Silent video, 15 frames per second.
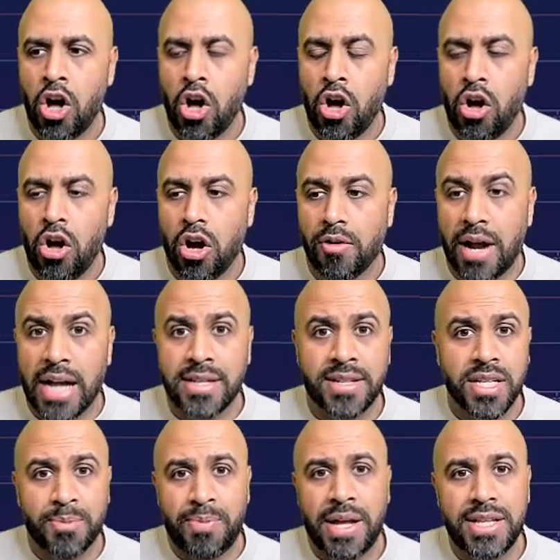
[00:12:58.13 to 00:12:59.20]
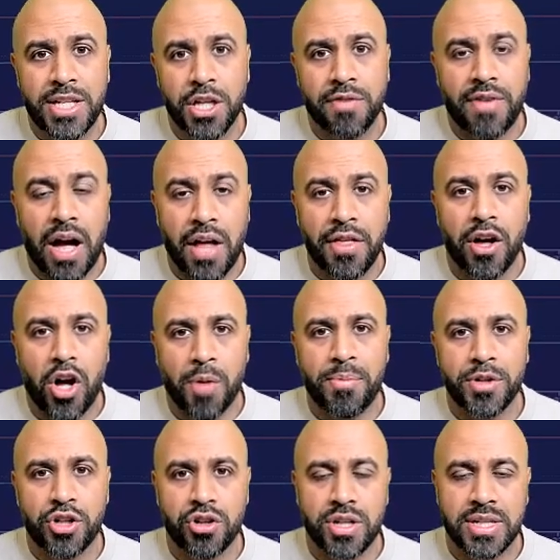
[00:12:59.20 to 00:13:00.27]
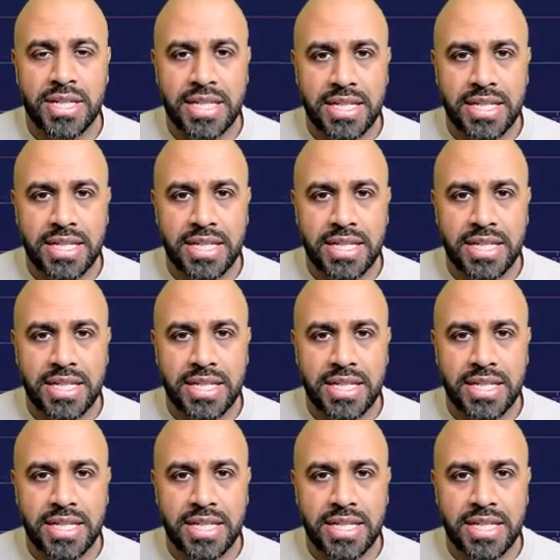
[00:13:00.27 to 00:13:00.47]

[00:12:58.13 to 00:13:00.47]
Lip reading: all right, so there's plenty of other opportunities